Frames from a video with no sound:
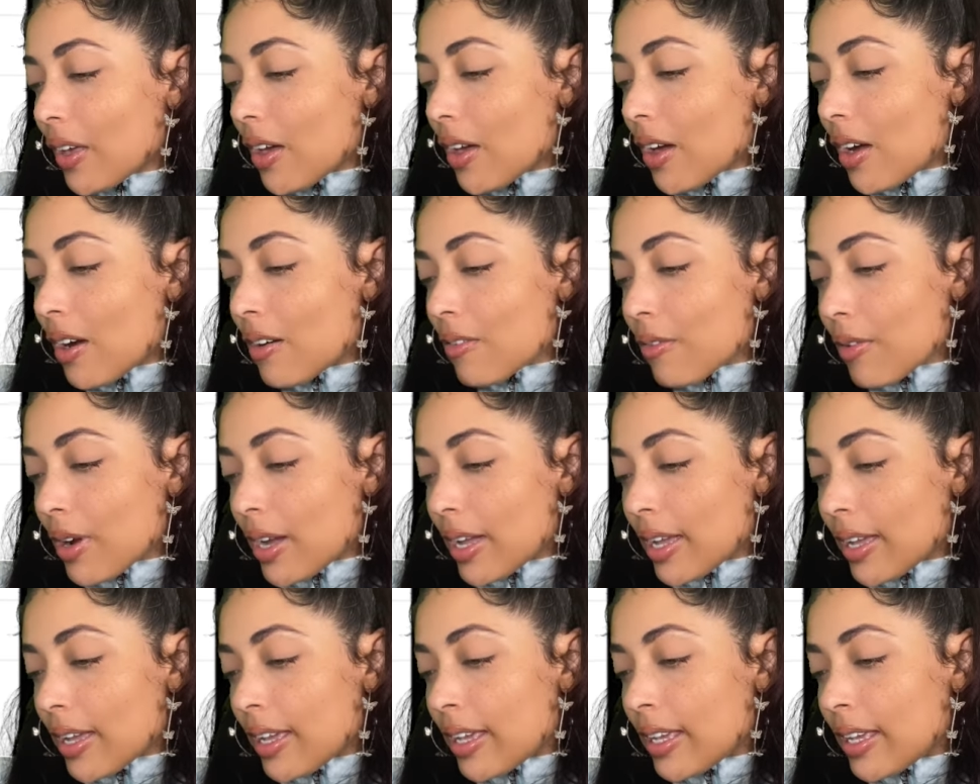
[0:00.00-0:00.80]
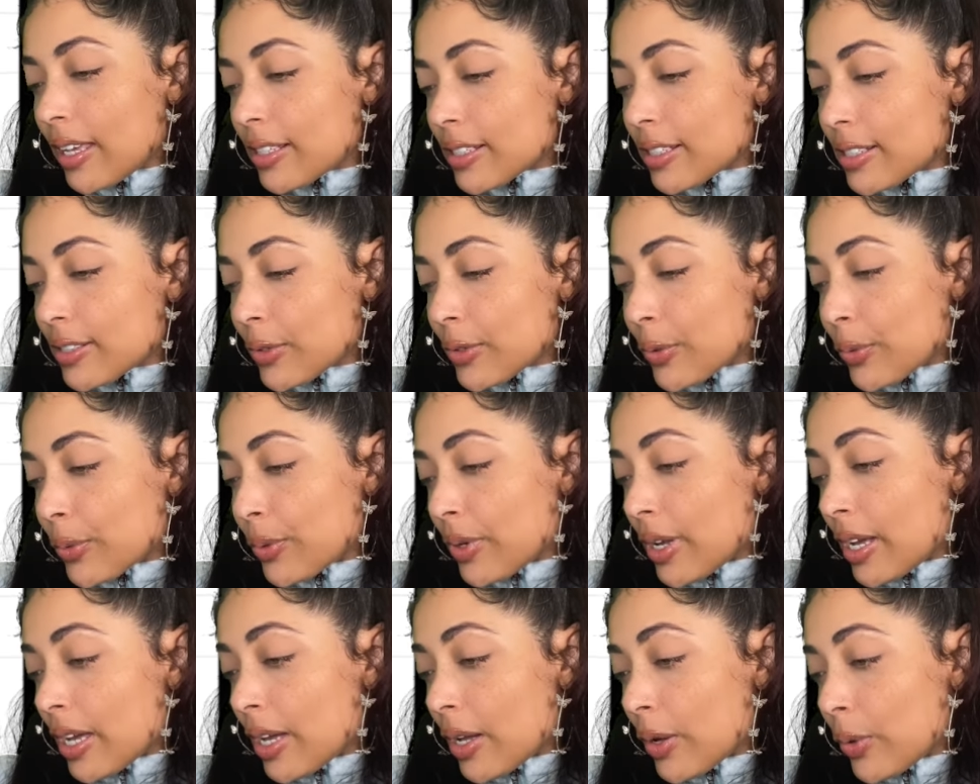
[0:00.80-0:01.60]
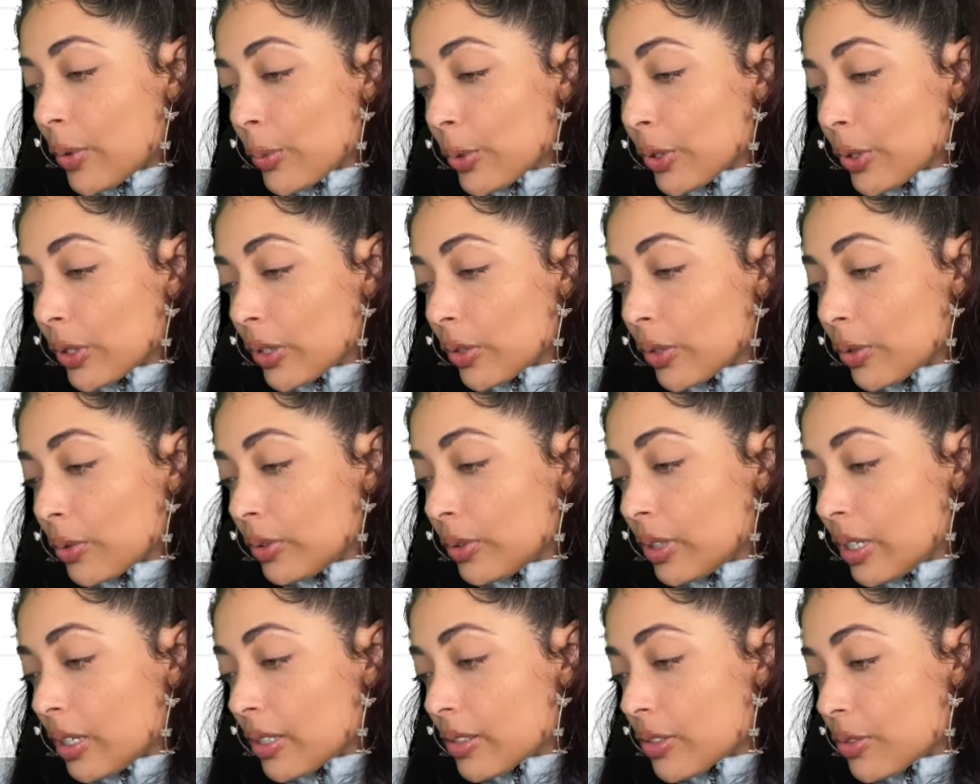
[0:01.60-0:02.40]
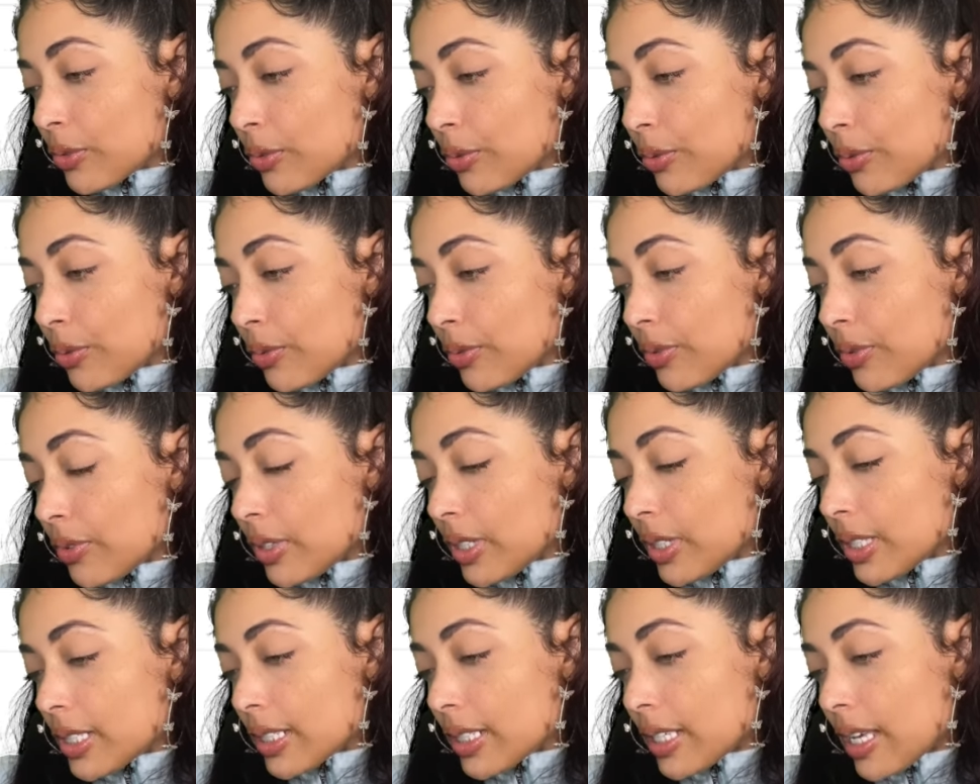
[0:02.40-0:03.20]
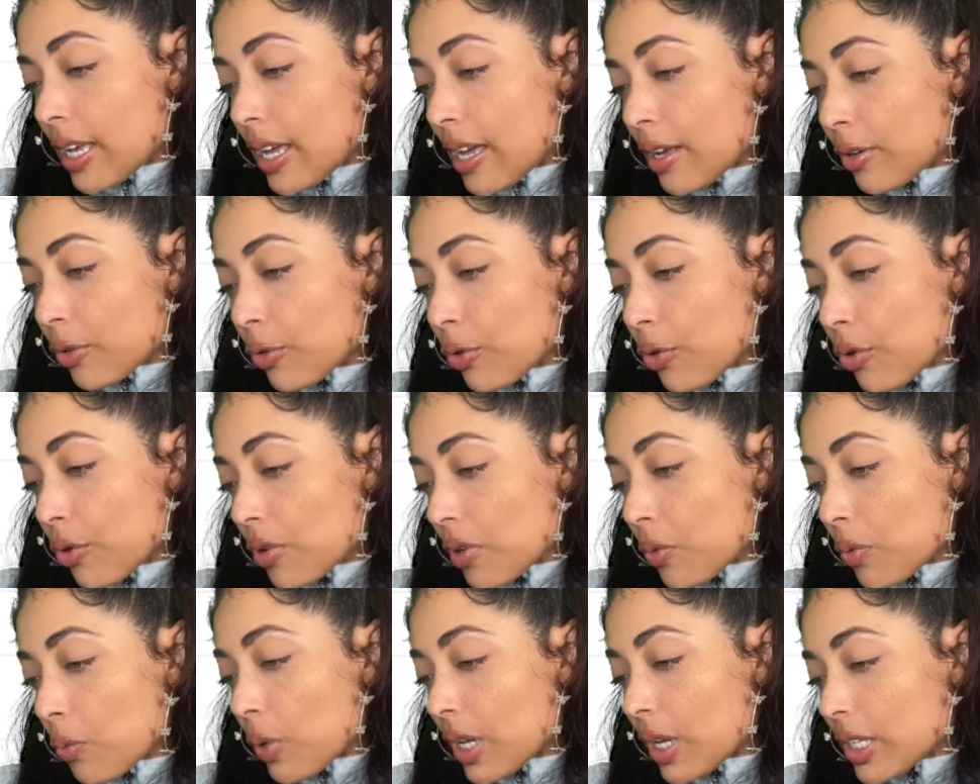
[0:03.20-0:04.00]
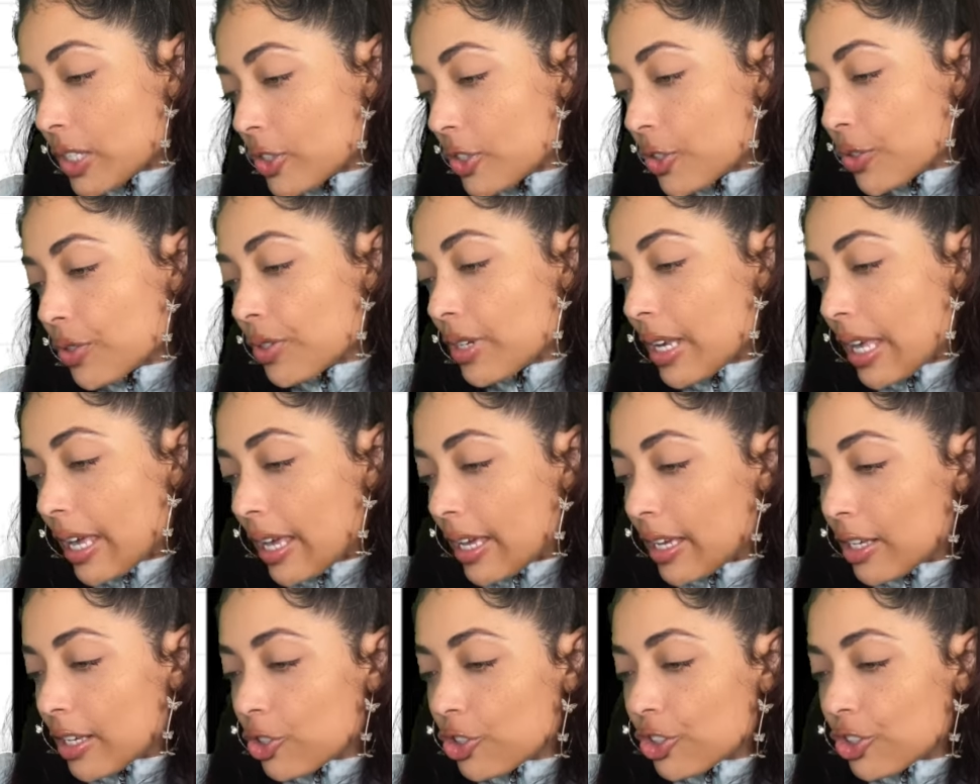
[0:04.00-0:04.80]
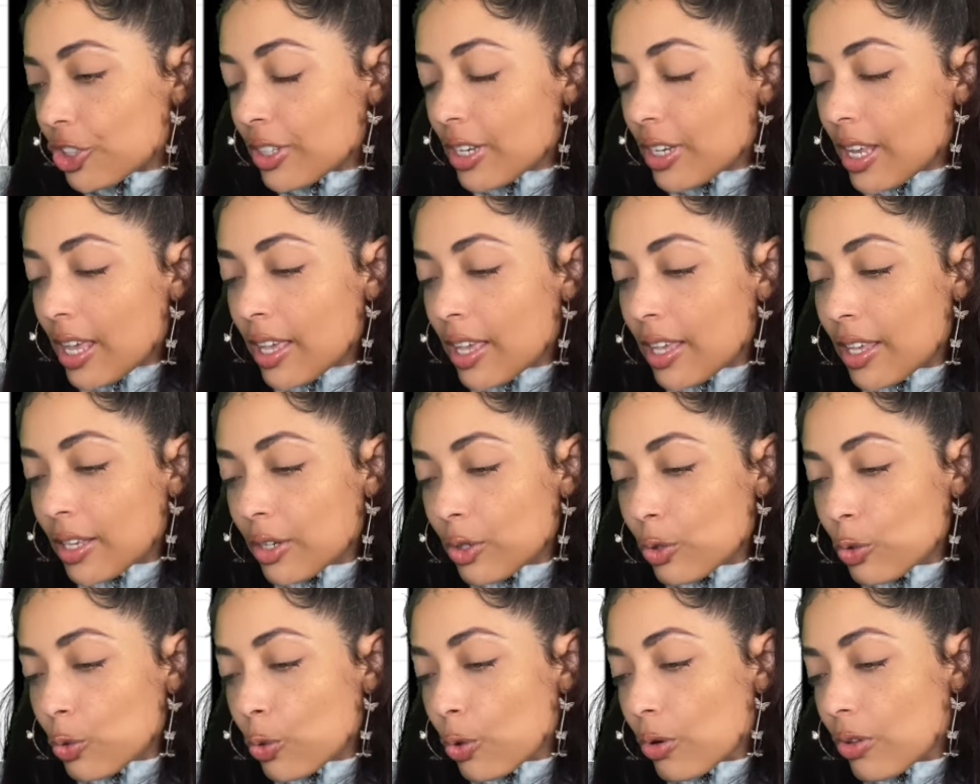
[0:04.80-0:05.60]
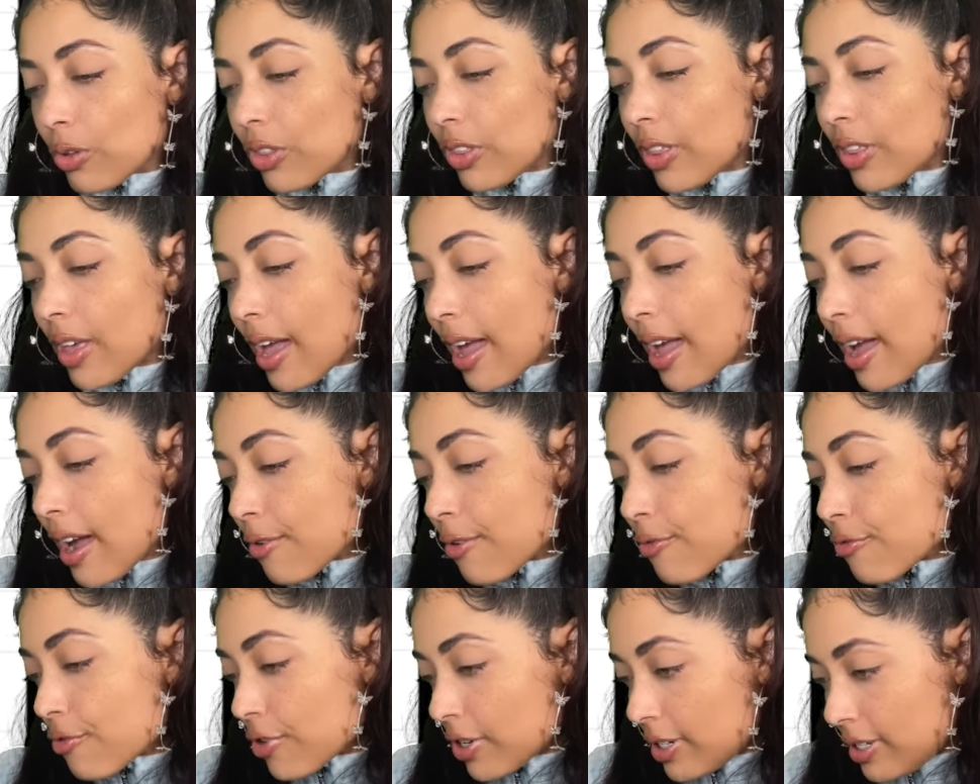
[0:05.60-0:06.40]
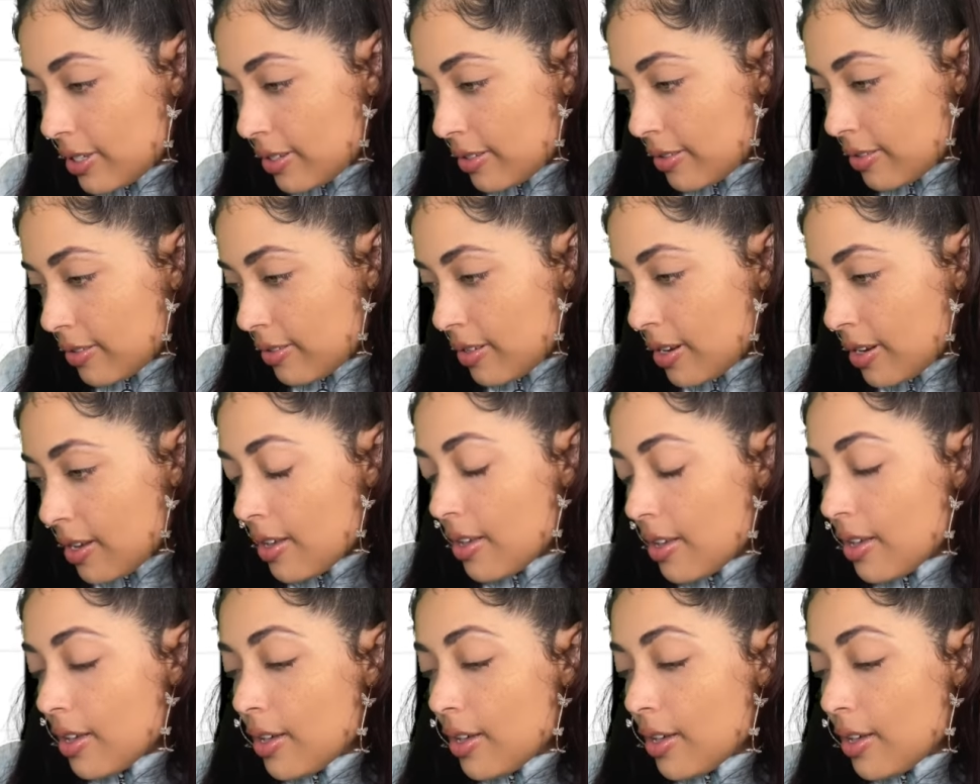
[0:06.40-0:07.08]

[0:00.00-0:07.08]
All right, and so now we're gonna go down to this category, Western Asian and North African.